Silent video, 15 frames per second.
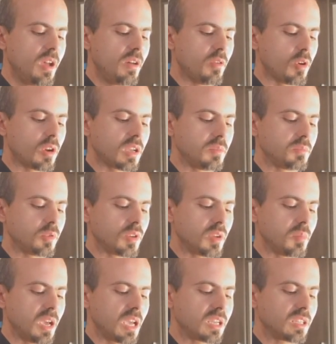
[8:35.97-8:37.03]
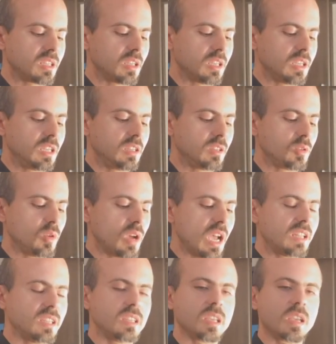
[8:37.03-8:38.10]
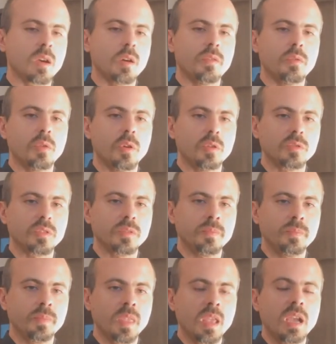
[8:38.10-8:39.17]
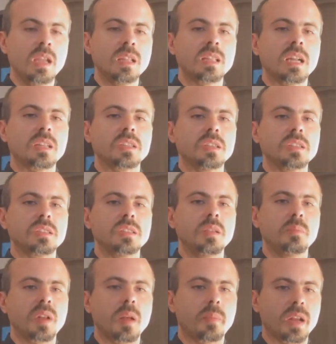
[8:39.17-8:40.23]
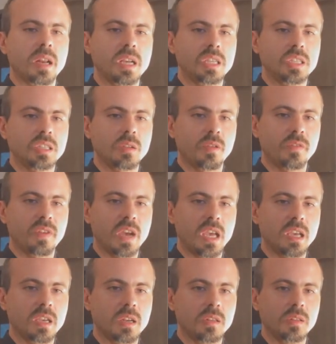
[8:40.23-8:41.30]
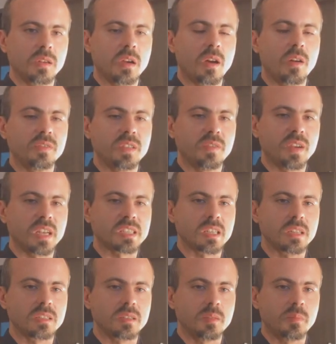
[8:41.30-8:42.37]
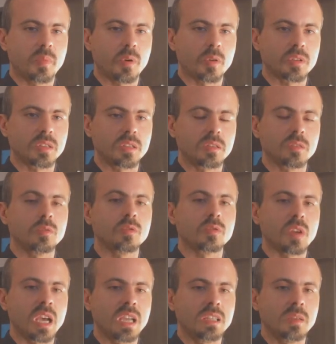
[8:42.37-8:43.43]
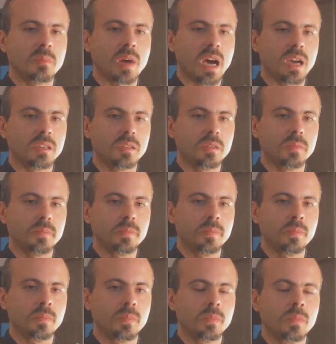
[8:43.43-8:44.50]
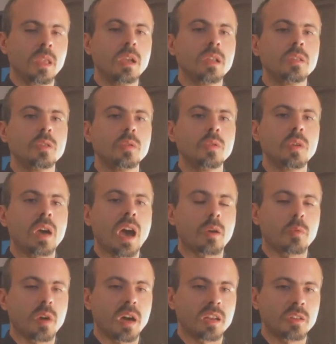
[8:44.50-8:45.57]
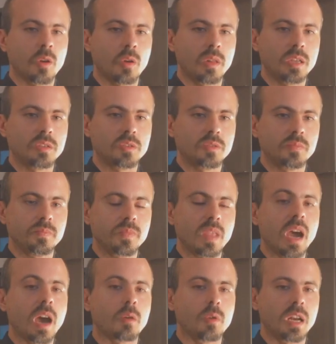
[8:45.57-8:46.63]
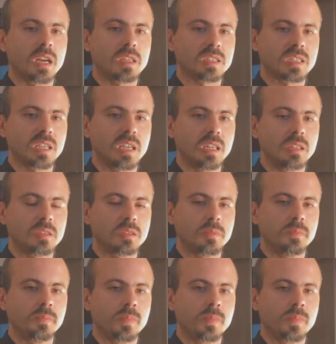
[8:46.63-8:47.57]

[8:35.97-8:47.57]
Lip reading: for him to remake it into anything of world. That is, the preparation of vehicle of the vessel is important to train the mind, to acquire knowledge, acquire skills,